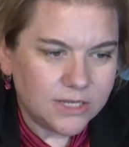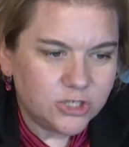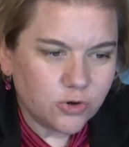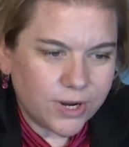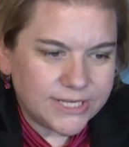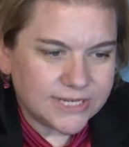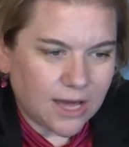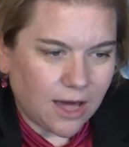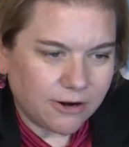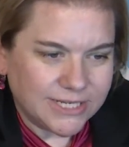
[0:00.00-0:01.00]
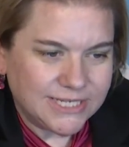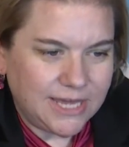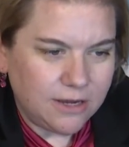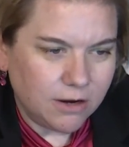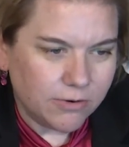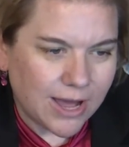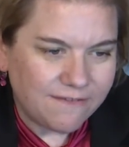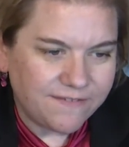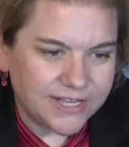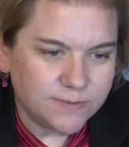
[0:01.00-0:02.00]
Joyce Carrasquillo on
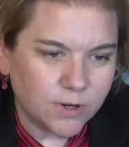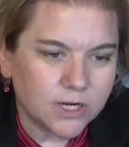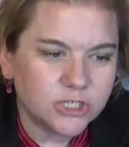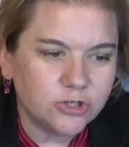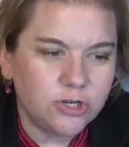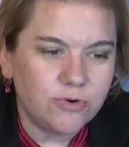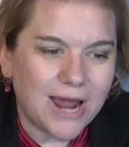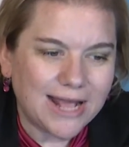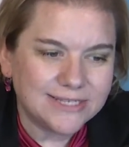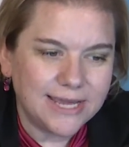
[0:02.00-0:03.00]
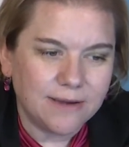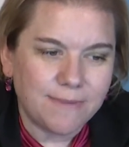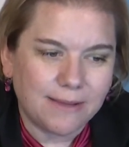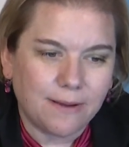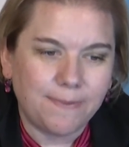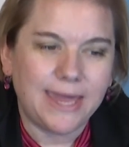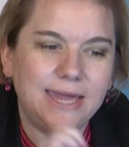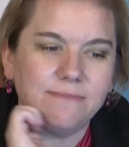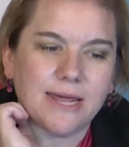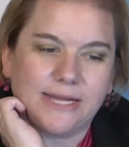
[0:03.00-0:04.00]
Facebook: should you not take a
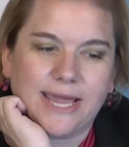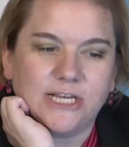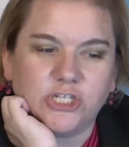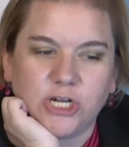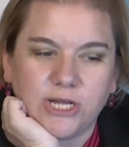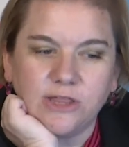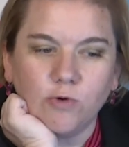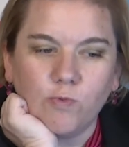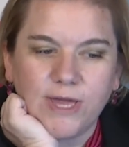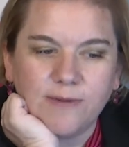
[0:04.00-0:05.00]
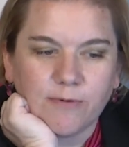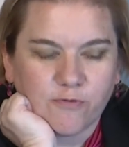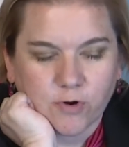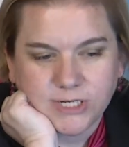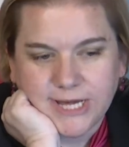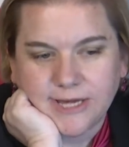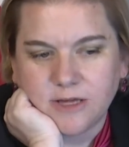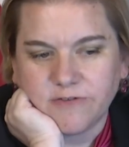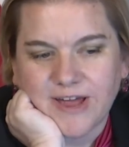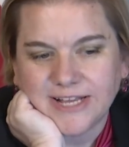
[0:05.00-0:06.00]
pain medication in the week before taking
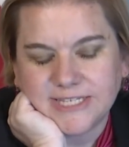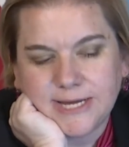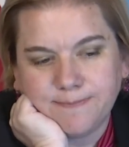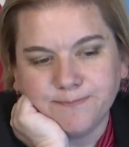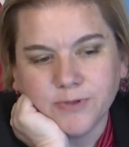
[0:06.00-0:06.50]
your vaccine?